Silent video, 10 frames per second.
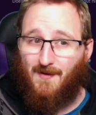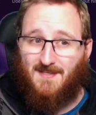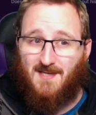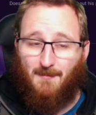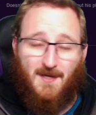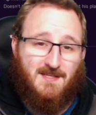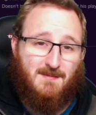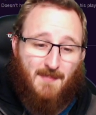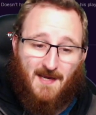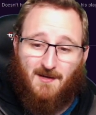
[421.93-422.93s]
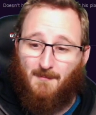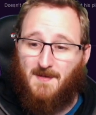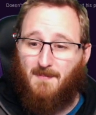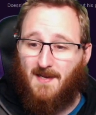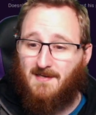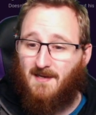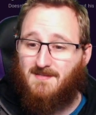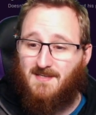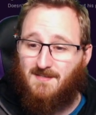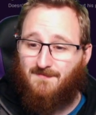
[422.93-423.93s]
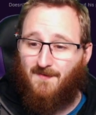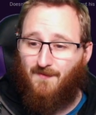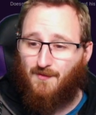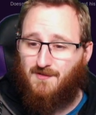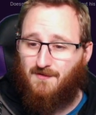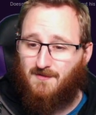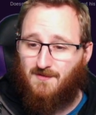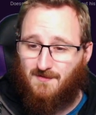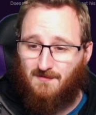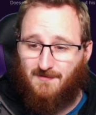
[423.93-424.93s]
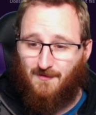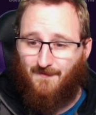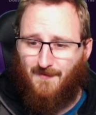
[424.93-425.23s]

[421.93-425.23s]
He's come in as a backup. He played last season for Fortuna Düsseldorf